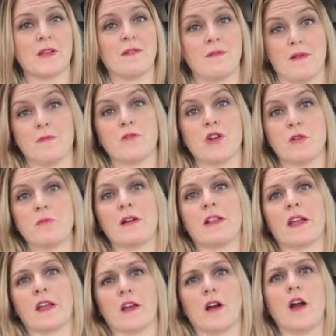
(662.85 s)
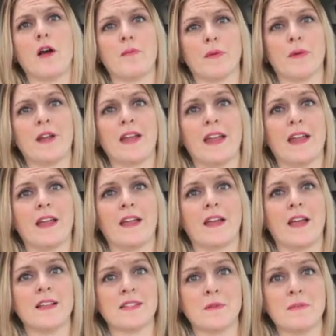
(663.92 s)
I'm talking about like
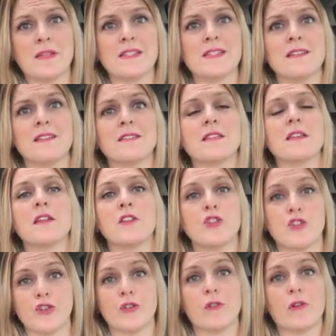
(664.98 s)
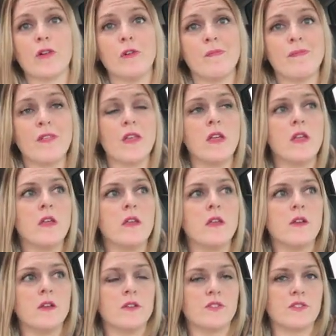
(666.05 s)
operating as a business in general.
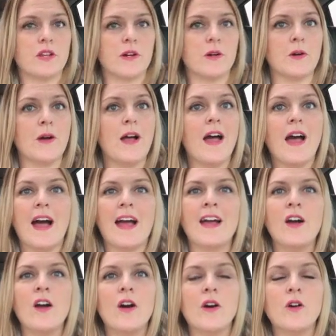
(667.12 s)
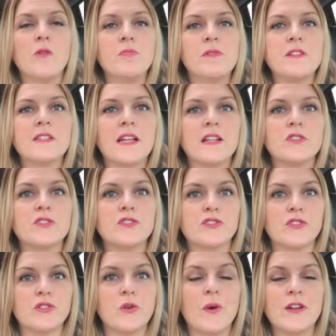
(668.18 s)
So I hope this
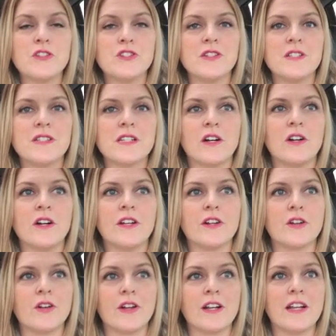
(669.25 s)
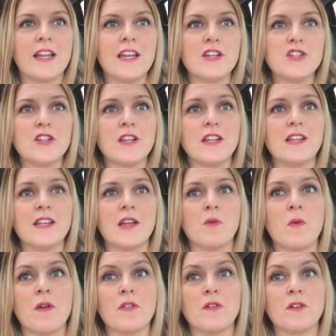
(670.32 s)
answers your questions on accreditation
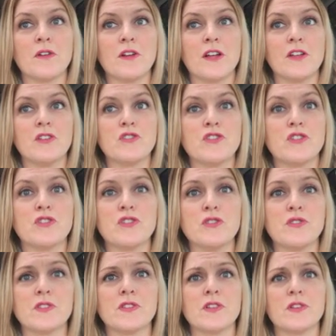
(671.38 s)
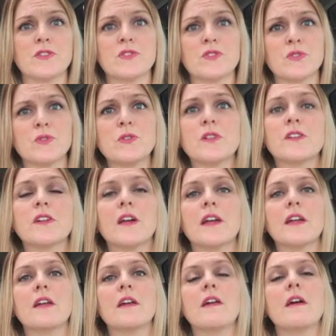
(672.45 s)
and whether or not you should choose a certain school or
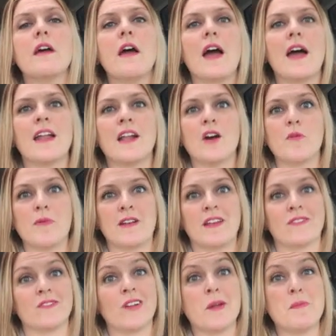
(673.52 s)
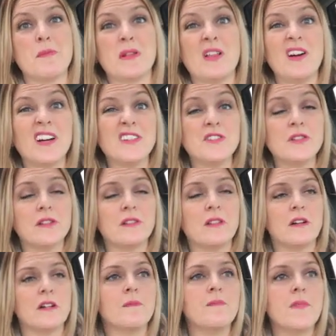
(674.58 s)
not. And I hope I didn't ramble on too
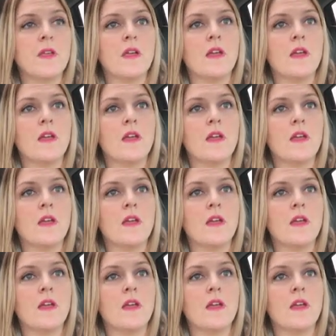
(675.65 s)
long.